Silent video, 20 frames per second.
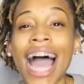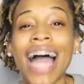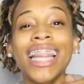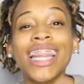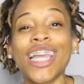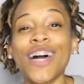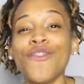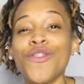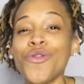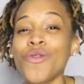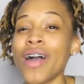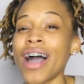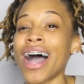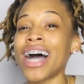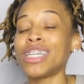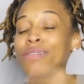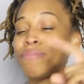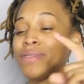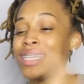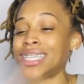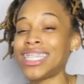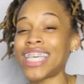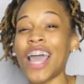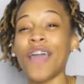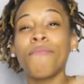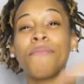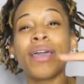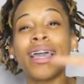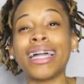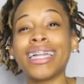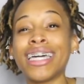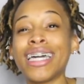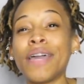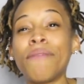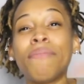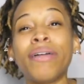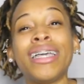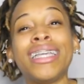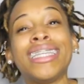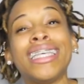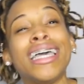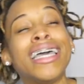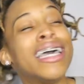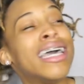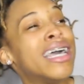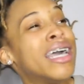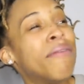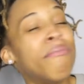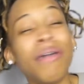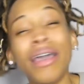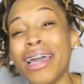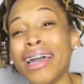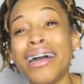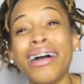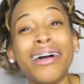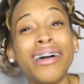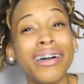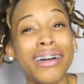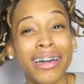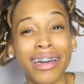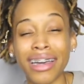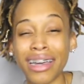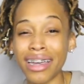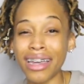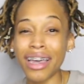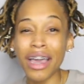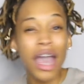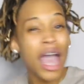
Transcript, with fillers: I love you guys. Be safe, be clean, be, be good.